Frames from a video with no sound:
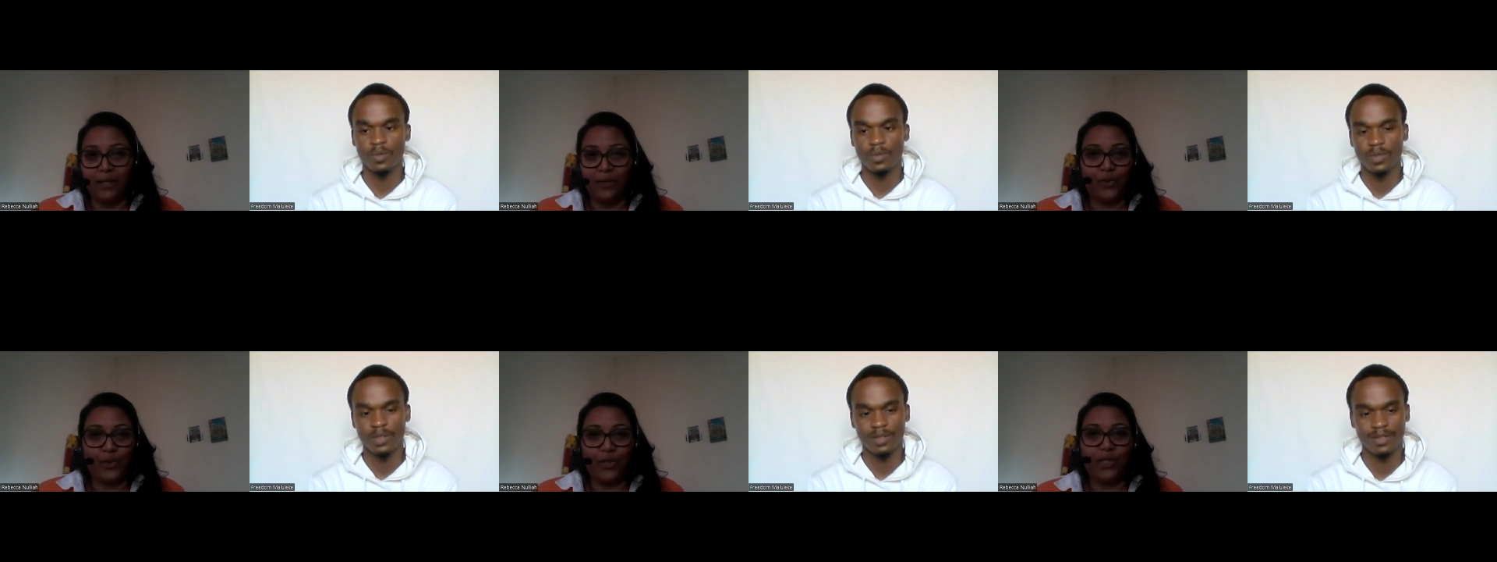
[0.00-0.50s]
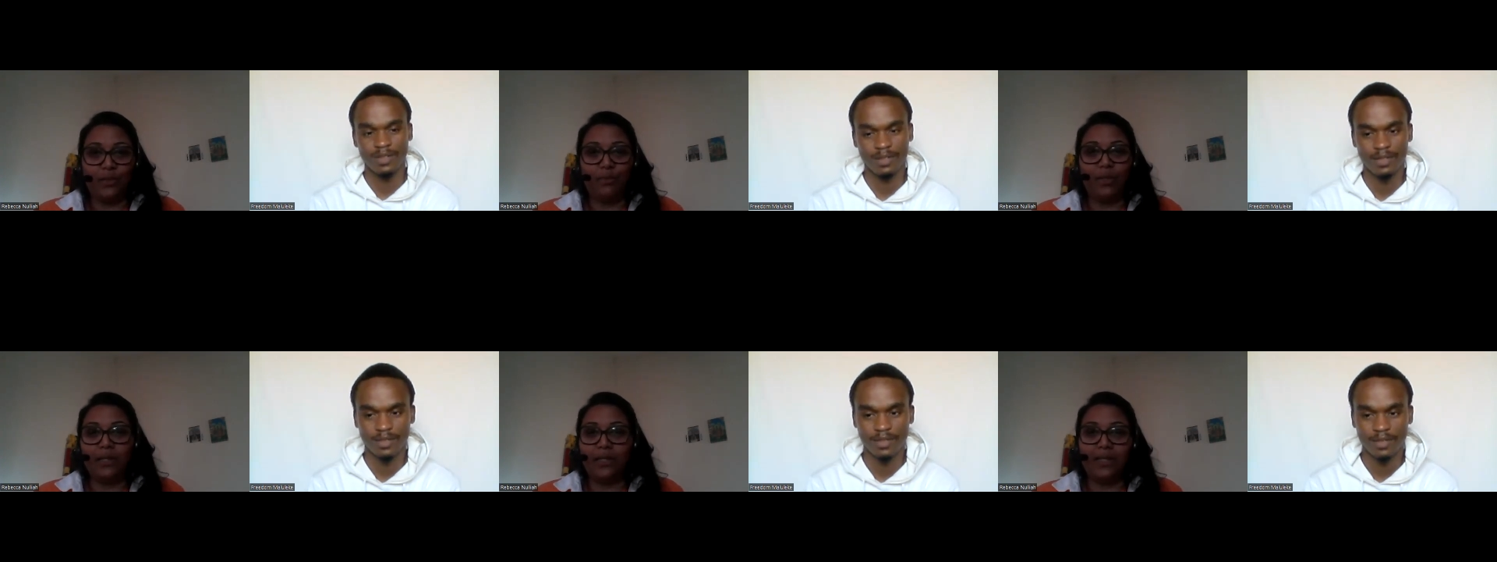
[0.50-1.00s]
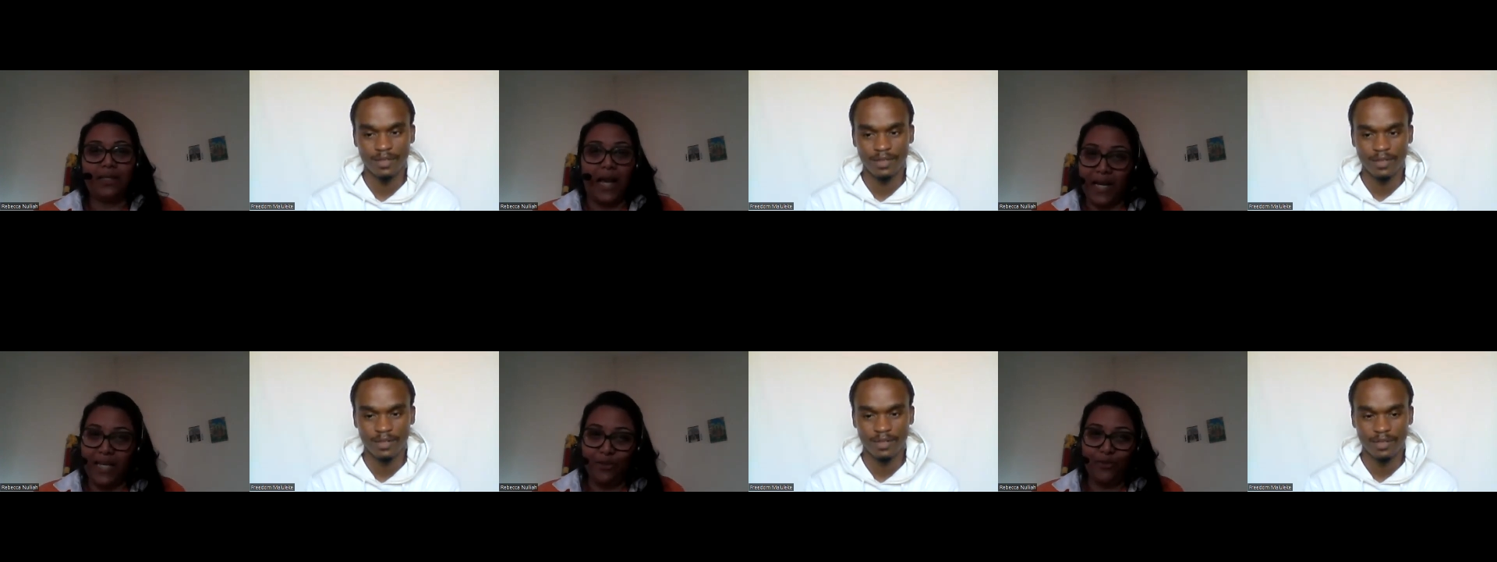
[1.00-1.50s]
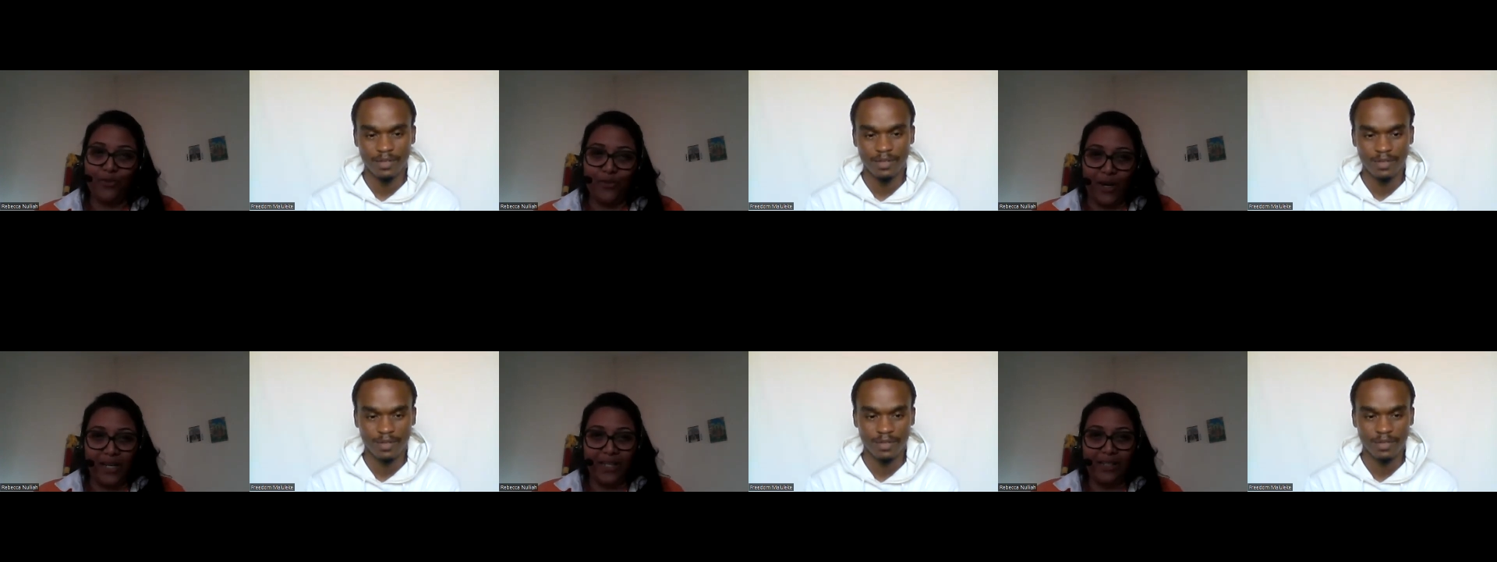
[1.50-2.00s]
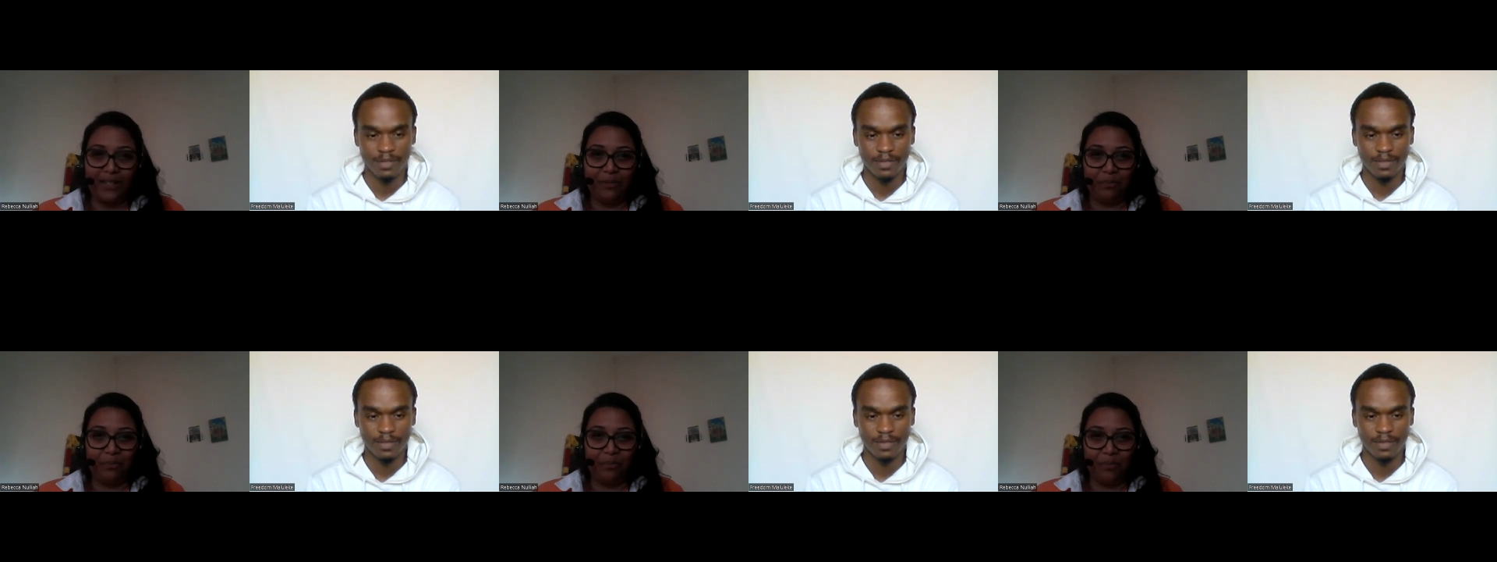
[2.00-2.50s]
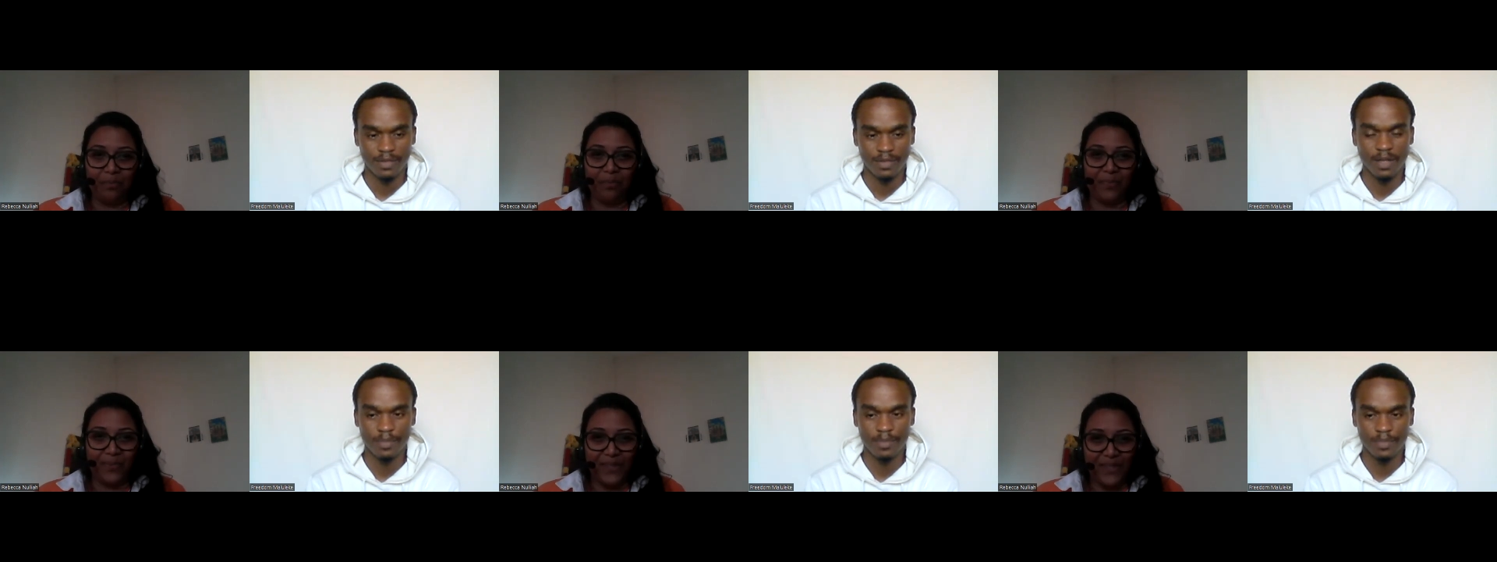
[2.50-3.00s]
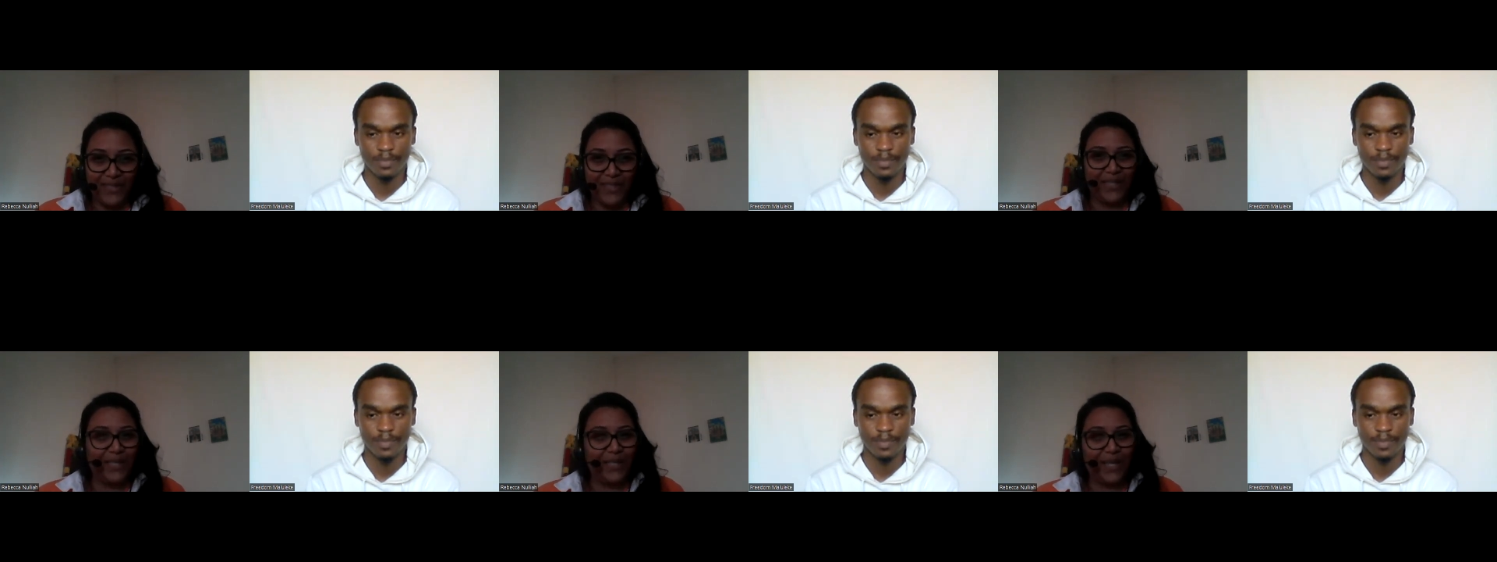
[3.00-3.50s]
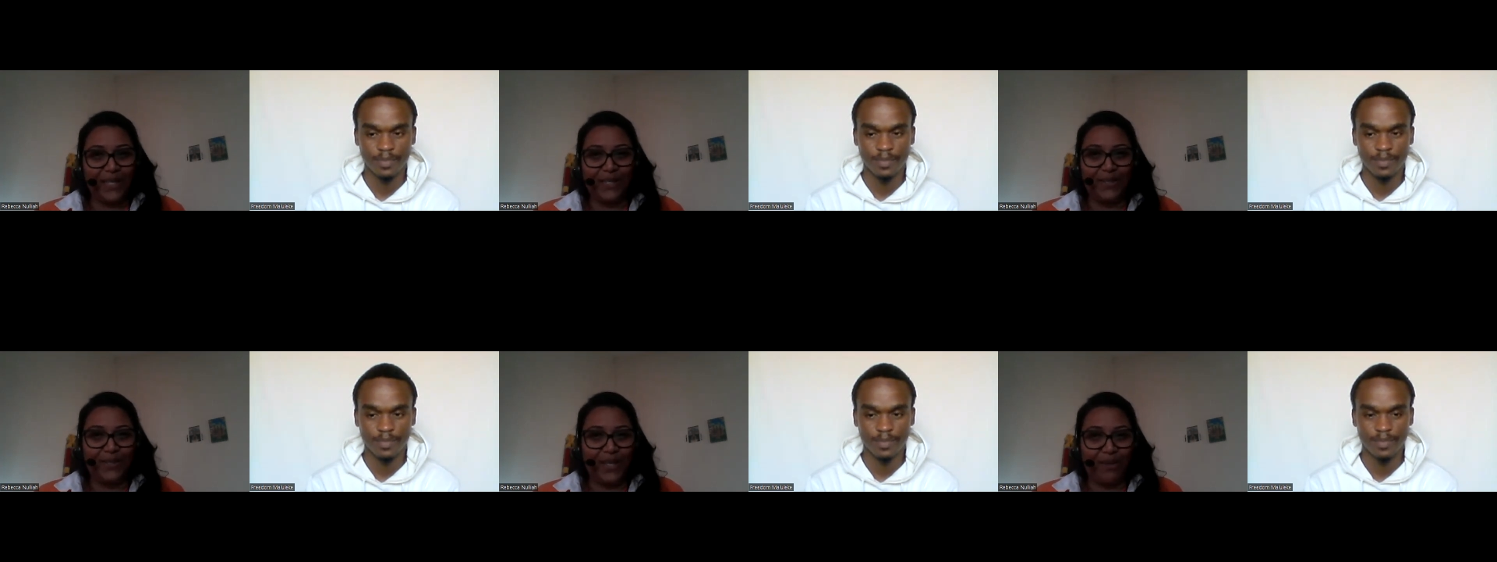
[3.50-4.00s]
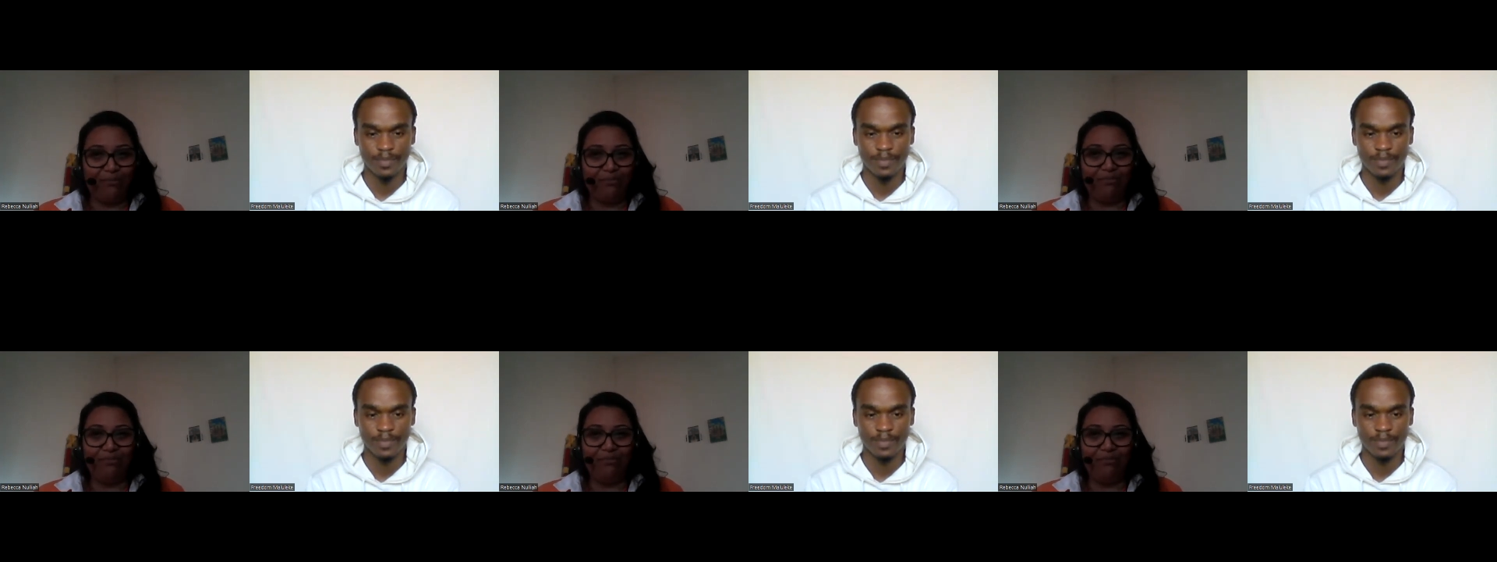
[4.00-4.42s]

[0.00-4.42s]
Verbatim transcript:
Speaker 1: so just be the silent friend yeah. sitting next to them